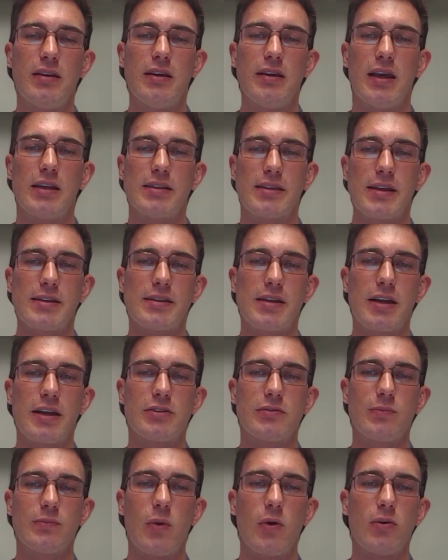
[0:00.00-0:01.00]
as they
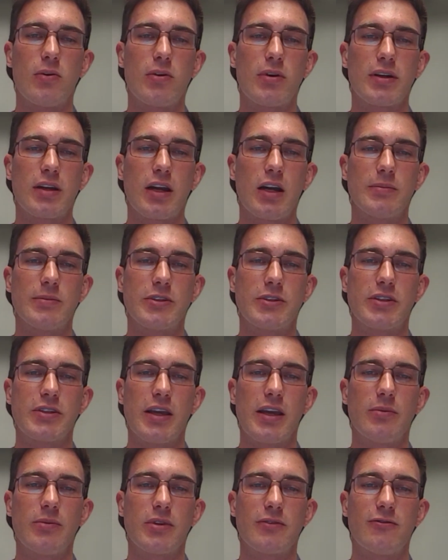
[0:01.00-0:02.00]
cycled more to
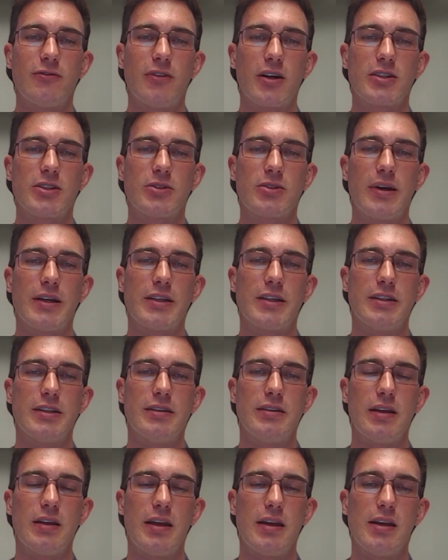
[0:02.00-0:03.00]
compensate with the
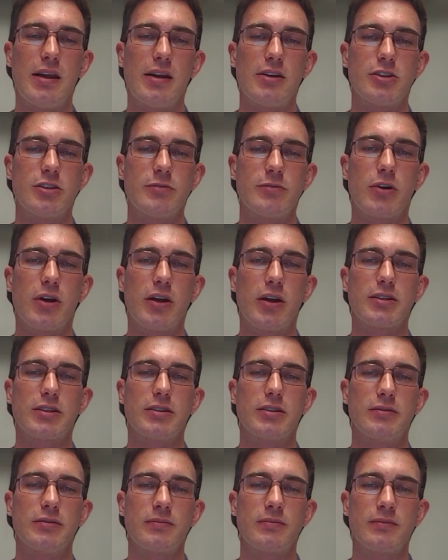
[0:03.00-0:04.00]
fluctuation in energy
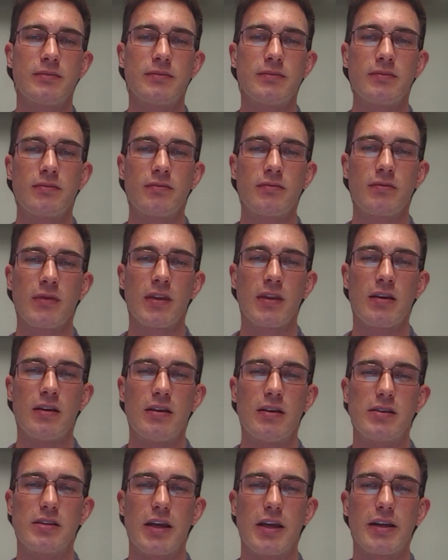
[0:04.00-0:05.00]
production.
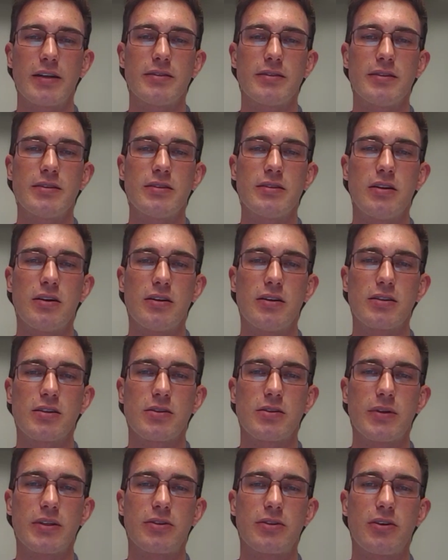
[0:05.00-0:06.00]
Cycling also
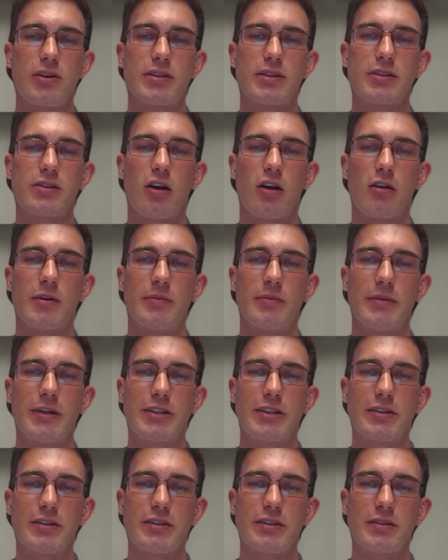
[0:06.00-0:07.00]
increased carbon
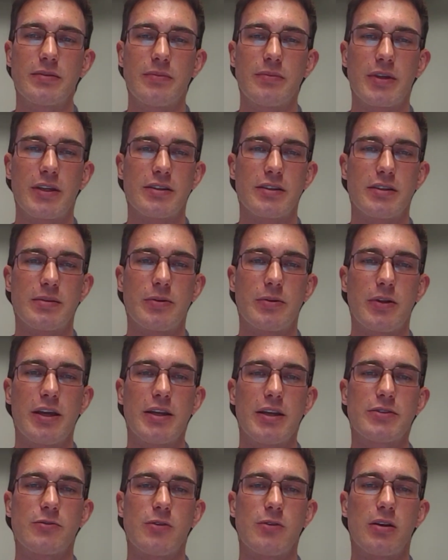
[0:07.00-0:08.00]
emissions because the
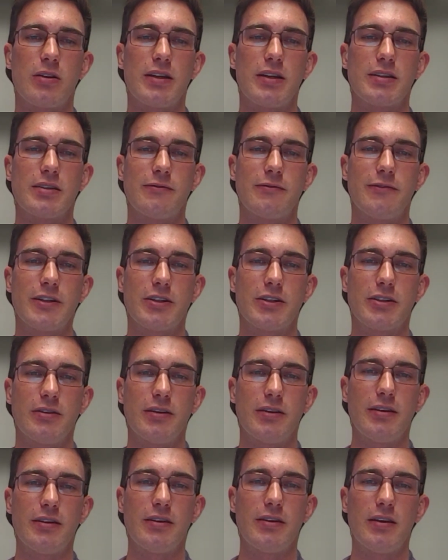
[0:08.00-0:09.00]
plants run less
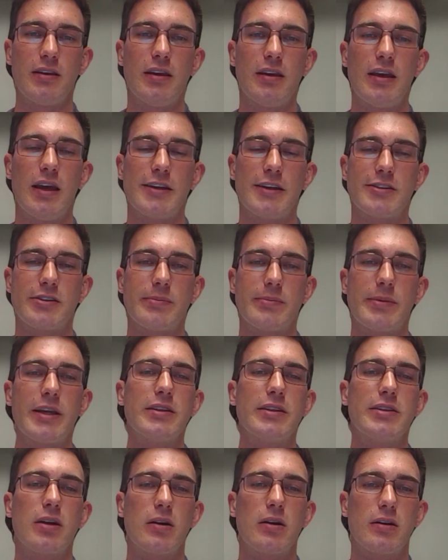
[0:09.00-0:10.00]
efficiently as they're being
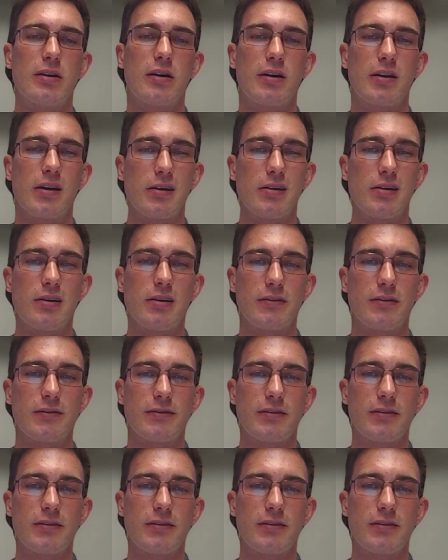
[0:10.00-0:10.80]
turned on and off.